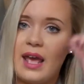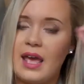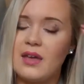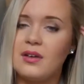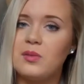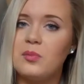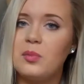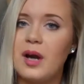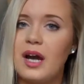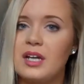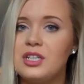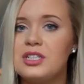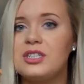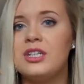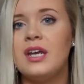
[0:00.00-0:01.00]
angled
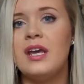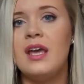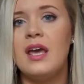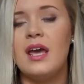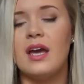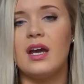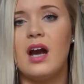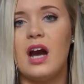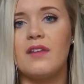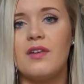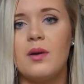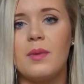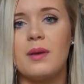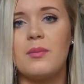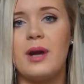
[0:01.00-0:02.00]
brush and carve
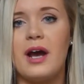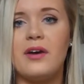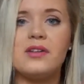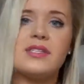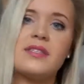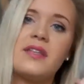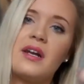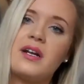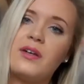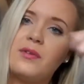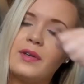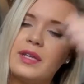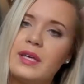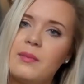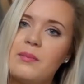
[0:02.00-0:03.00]
out my brows, and then I'll
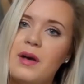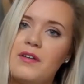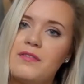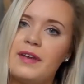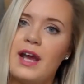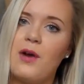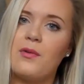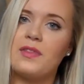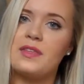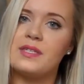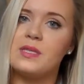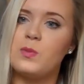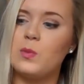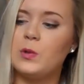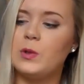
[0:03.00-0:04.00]
really buff it out with a
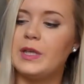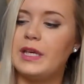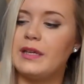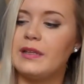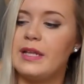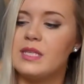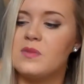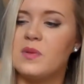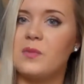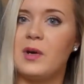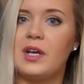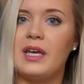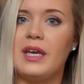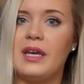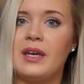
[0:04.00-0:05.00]
spoolie, and that's been
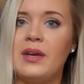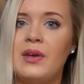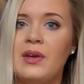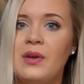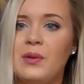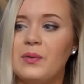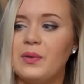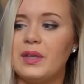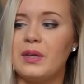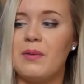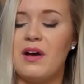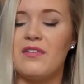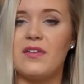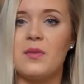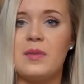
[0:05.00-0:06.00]
working really
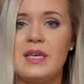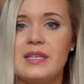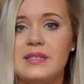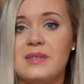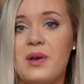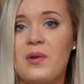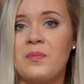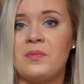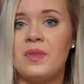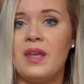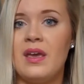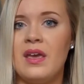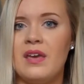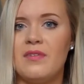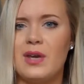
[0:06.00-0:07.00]
well for me. So
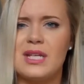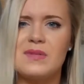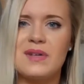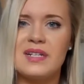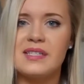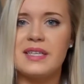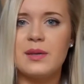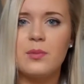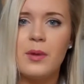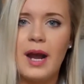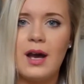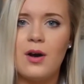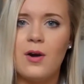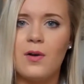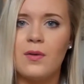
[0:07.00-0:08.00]
if you guys want to see
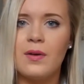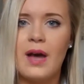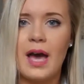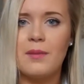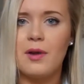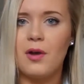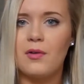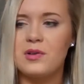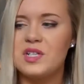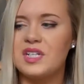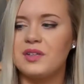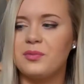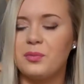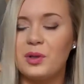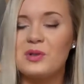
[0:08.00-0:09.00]
a eyebrow
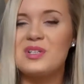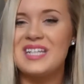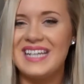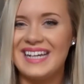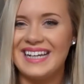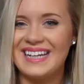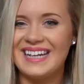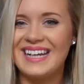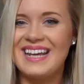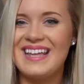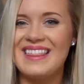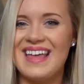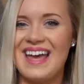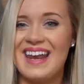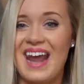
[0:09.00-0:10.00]
routine,
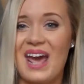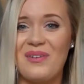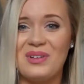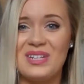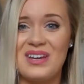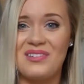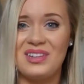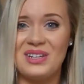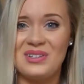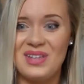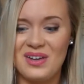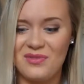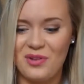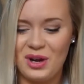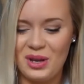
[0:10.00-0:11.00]
then I will definitely do
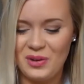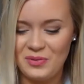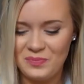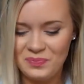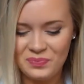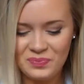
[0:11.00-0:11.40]
that for you.